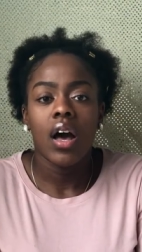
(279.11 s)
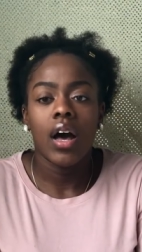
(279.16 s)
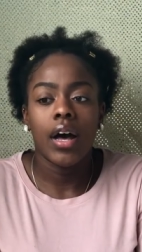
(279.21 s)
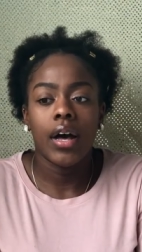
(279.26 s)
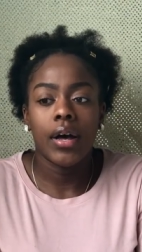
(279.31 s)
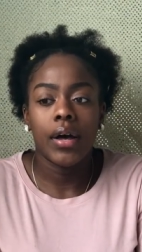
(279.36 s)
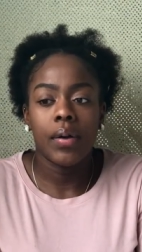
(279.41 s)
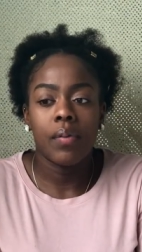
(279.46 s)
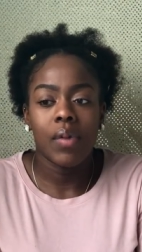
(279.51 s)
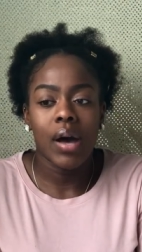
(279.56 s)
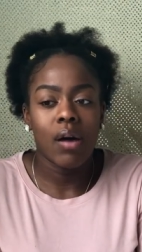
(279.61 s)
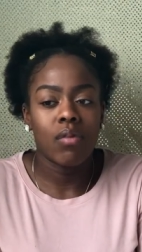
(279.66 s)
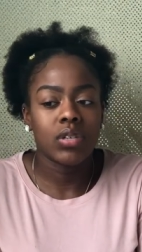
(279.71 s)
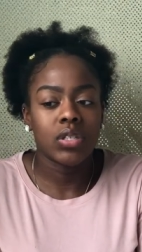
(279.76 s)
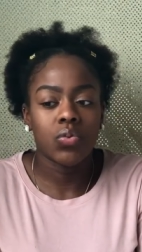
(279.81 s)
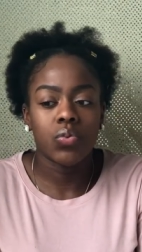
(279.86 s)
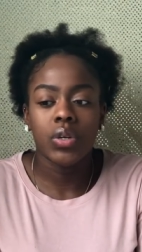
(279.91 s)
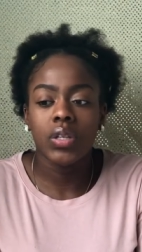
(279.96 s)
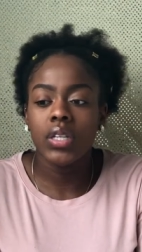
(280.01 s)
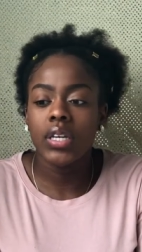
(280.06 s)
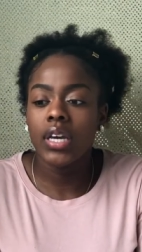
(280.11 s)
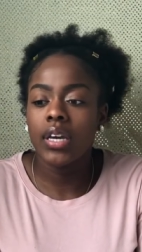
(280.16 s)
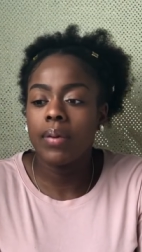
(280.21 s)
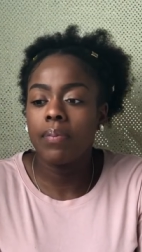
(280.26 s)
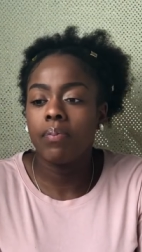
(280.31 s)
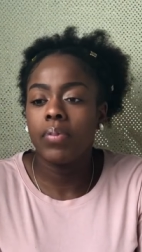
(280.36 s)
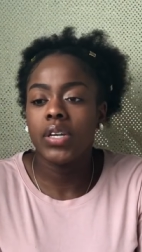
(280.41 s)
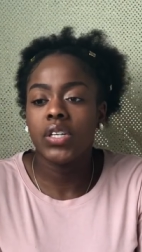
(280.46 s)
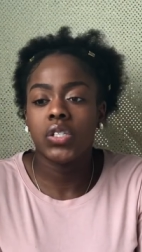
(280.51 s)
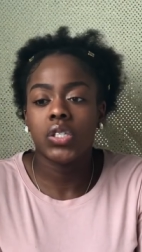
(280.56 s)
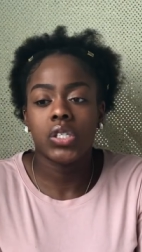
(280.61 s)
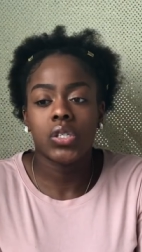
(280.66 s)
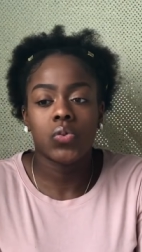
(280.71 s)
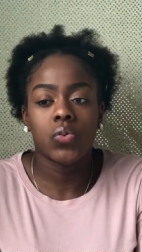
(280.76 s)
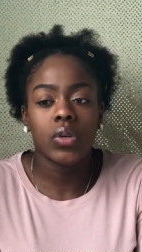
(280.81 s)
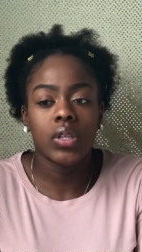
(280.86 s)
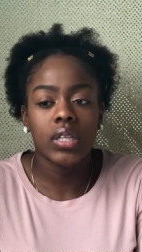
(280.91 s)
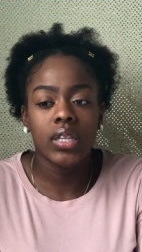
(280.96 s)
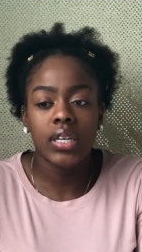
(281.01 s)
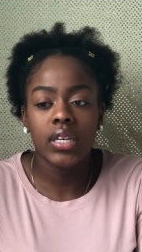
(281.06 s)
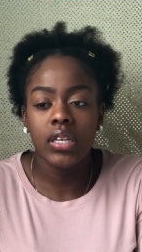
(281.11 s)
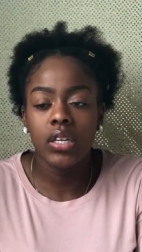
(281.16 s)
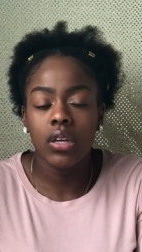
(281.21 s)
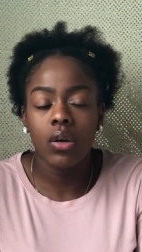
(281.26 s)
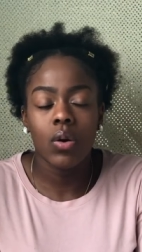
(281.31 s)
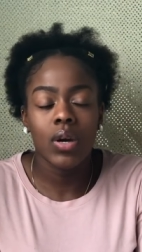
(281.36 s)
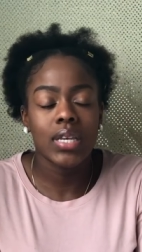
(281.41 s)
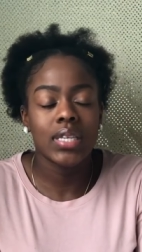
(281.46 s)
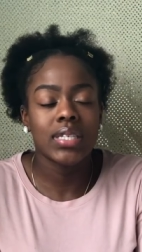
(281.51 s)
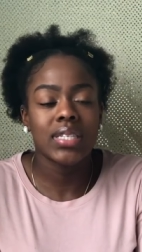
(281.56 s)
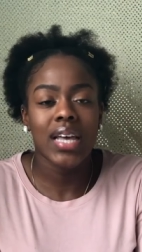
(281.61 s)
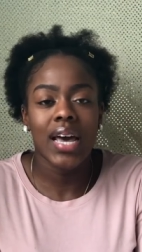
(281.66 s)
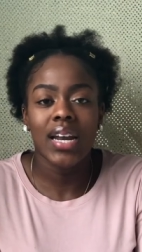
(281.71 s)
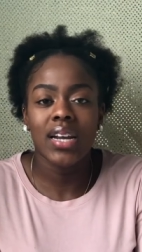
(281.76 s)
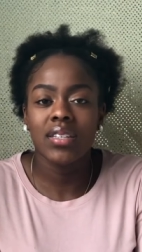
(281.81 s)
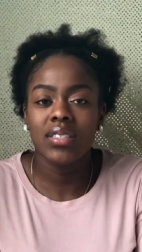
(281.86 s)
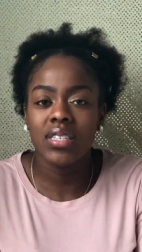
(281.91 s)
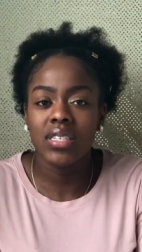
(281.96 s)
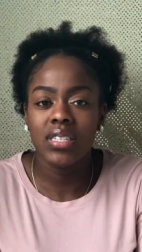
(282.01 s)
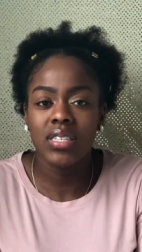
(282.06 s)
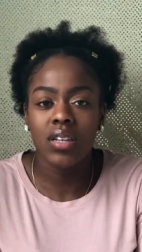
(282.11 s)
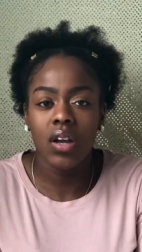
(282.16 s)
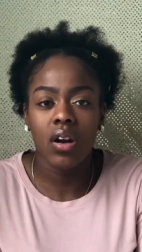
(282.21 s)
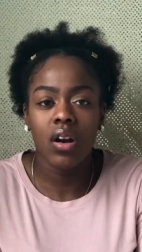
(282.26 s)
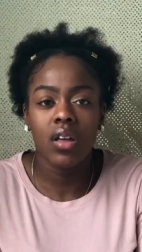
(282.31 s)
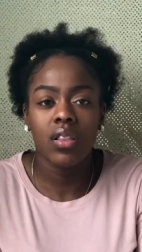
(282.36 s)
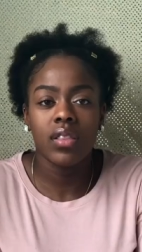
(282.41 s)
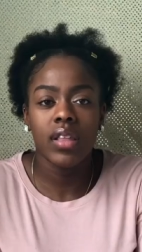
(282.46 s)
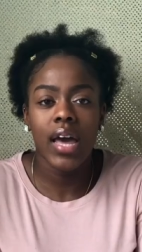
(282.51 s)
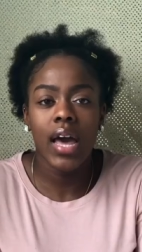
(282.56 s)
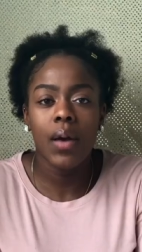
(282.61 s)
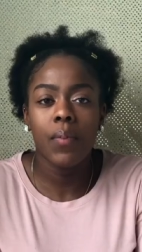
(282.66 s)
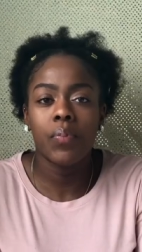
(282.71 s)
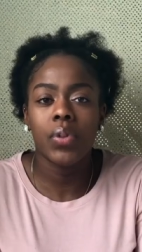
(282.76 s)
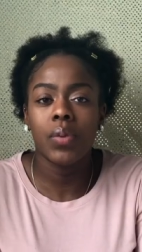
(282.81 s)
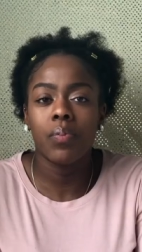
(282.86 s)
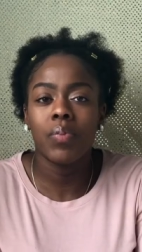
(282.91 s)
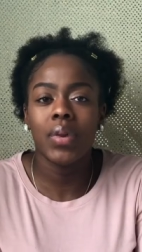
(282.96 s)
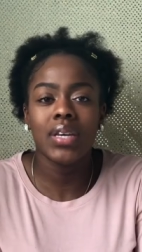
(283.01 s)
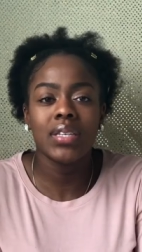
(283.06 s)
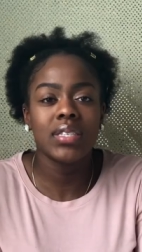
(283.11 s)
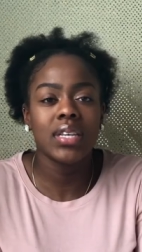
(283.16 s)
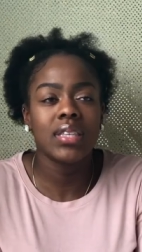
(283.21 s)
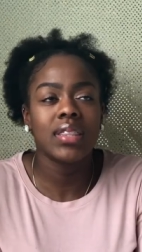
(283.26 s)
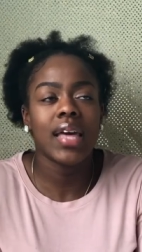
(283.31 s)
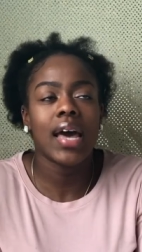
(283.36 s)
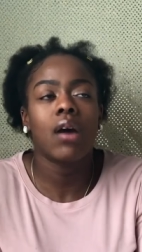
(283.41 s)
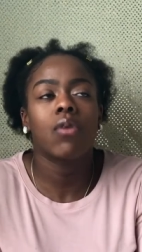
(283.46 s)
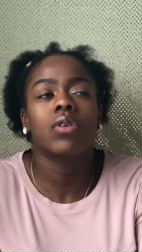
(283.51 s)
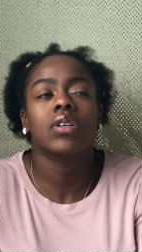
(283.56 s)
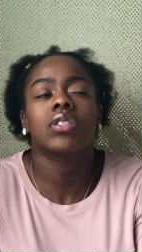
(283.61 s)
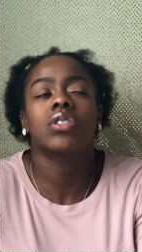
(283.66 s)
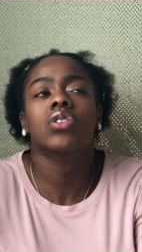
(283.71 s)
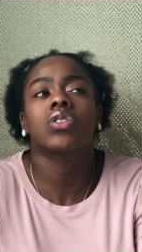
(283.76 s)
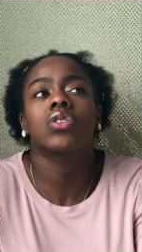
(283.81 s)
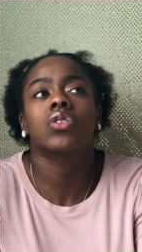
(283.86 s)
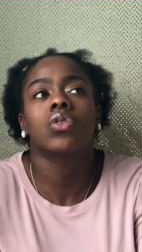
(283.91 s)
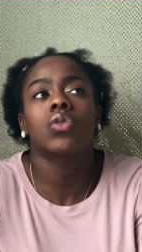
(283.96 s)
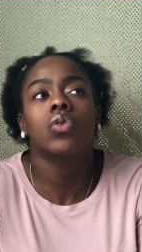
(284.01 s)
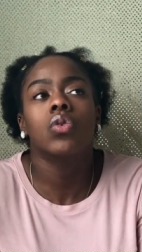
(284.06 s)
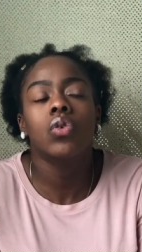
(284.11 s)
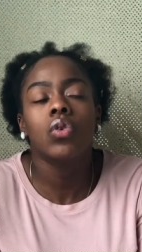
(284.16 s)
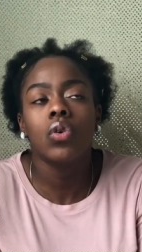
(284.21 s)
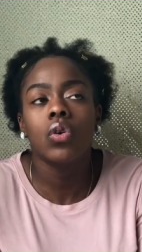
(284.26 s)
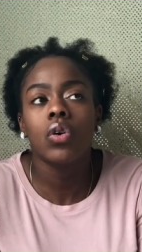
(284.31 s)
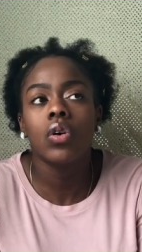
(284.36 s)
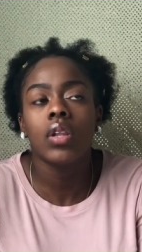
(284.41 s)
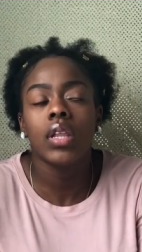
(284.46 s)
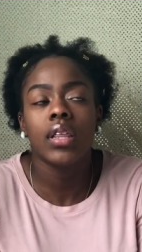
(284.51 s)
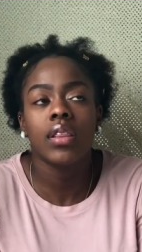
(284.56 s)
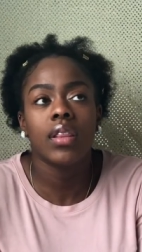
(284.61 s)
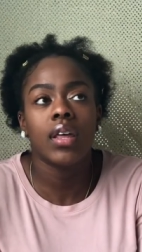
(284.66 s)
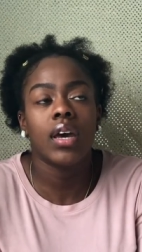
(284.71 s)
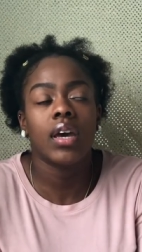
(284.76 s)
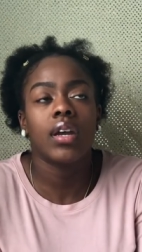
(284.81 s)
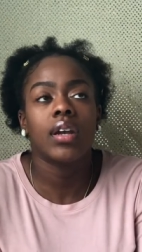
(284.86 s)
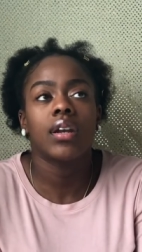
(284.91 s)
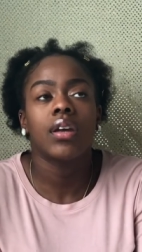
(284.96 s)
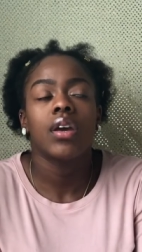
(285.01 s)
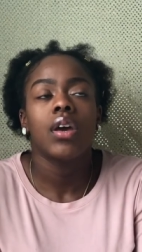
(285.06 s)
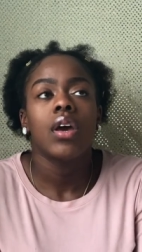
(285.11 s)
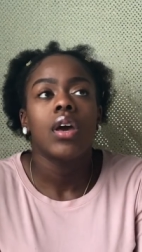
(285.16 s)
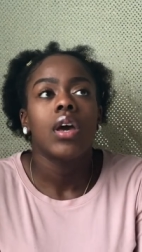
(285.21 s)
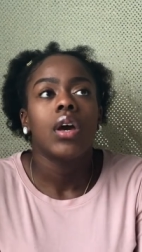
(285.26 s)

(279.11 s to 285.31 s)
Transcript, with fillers: um, I was really ambitious, really, you know, excited to start on that, but mixing that with school and then